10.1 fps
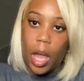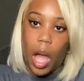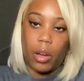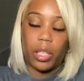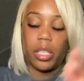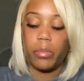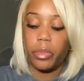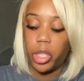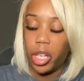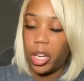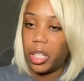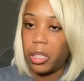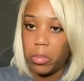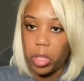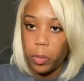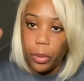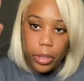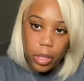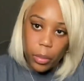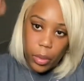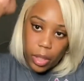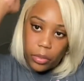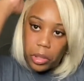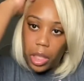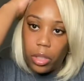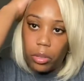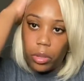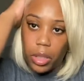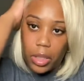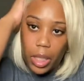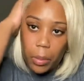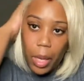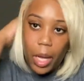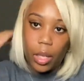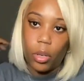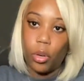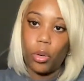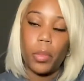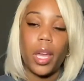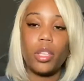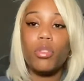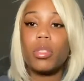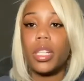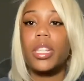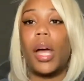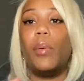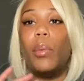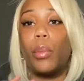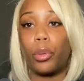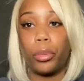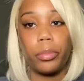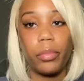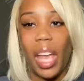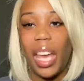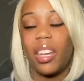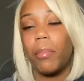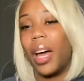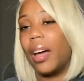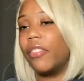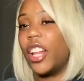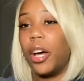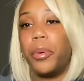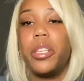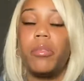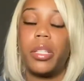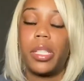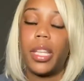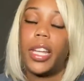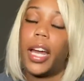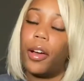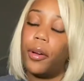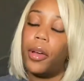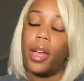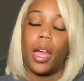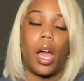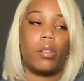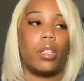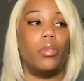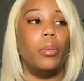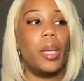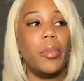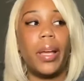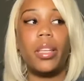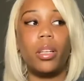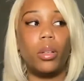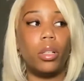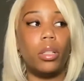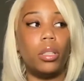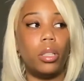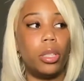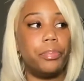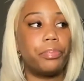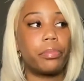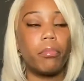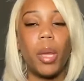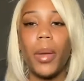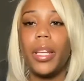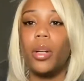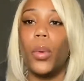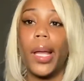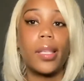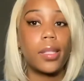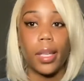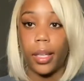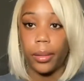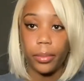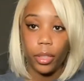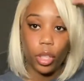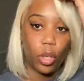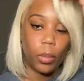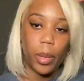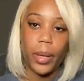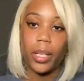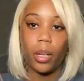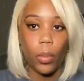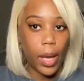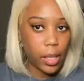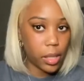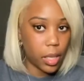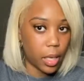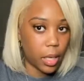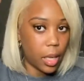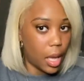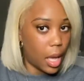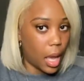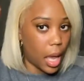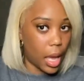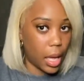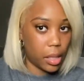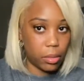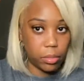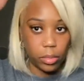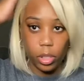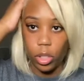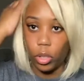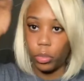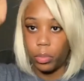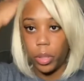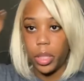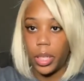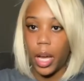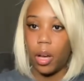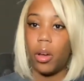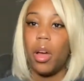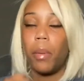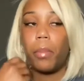I'll get some gel, I'll get some spritz or whatever, and I this. Take my hot comb, and usually that will work. And my flyaways would just stay out. I was like, well, maybe I need a wax stick. You know, maybe I need a wax stick and, you know, put it down.